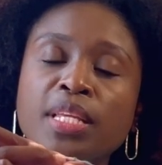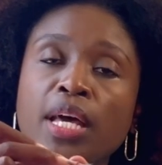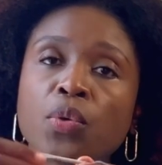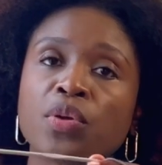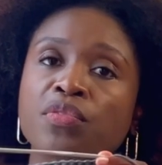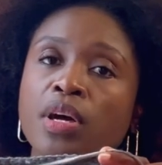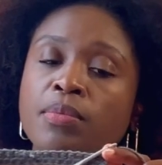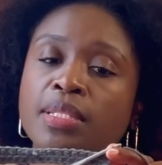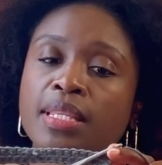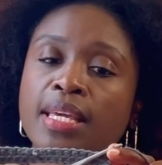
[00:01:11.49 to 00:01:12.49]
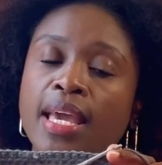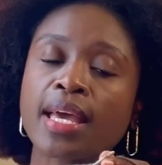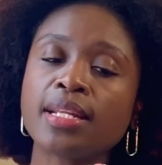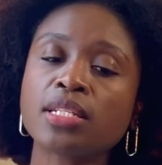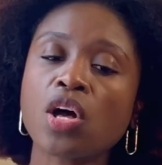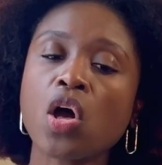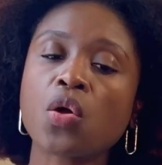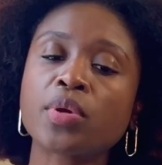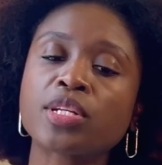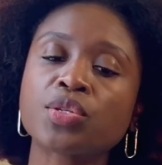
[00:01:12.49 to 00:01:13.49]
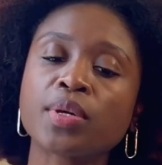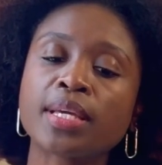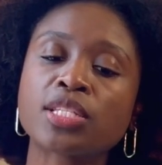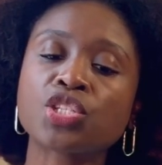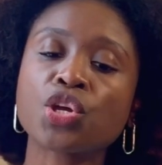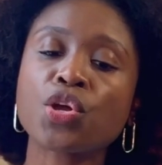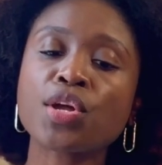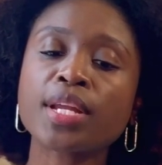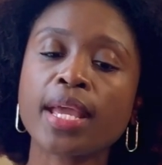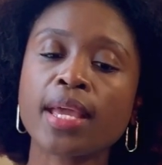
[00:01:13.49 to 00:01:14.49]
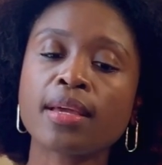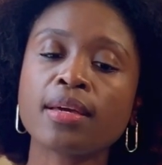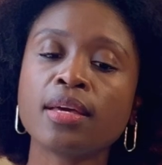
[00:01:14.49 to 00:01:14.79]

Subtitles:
Now we've come to the end. All we're doing is turning